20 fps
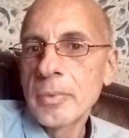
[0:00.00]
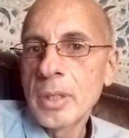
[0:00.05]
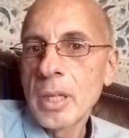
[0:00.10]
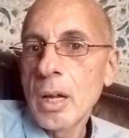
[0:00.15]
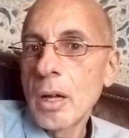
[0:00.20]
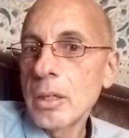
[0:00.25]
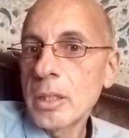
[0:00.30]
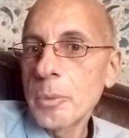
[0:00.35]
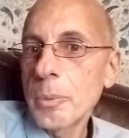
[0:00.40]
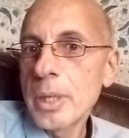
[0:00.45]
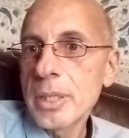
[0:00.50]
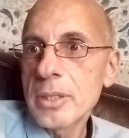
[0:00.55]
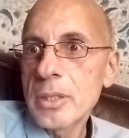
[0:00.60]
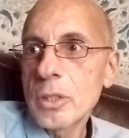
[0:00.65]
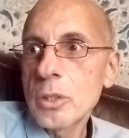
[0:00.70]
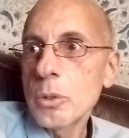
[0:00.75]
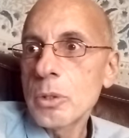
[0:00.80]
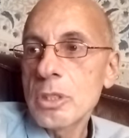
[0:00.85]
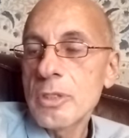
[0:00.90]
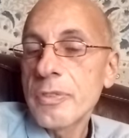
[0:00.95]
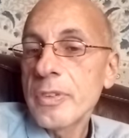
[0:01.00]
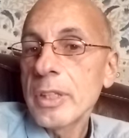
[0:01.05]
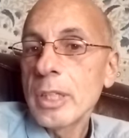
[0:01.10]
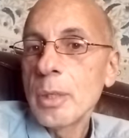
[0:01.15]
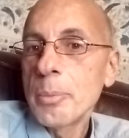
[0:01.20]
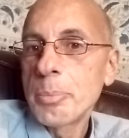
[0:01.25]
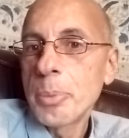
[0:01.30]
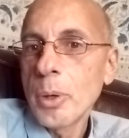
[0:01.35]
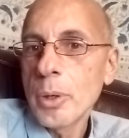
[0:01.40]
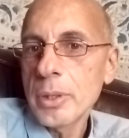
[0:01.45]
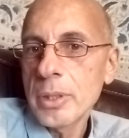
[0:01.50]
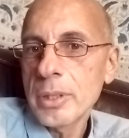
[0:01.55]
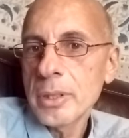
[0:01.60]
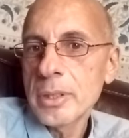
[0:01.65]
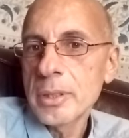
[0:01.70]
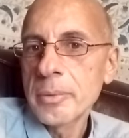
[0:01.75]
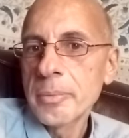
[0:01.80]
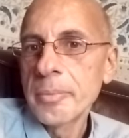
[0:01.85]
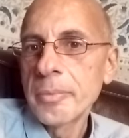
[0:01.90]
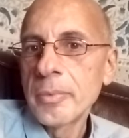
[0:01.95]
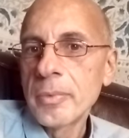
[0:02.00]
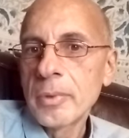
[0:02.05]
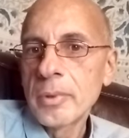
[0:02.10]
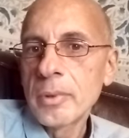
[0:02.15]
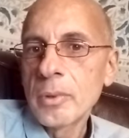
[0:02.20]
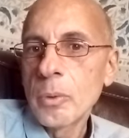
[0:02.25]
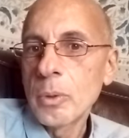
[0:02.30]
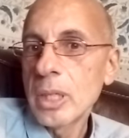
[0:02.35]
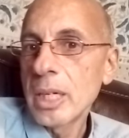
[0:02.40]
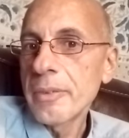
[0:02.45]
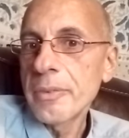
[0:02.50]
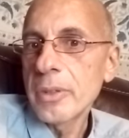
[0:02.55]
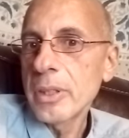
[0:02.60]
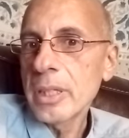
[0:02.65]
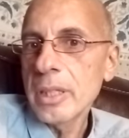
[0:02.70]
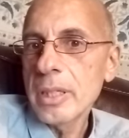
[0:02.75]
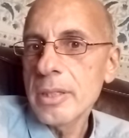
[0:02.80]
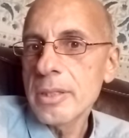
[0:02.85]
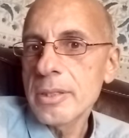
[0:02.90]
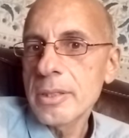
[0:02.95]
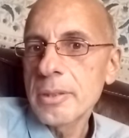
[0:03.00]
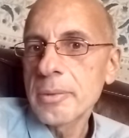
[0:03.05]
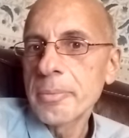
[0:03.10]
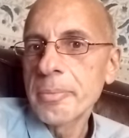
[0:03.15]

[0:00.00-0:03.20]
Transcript: All he wants to do is feel important, whatever it is.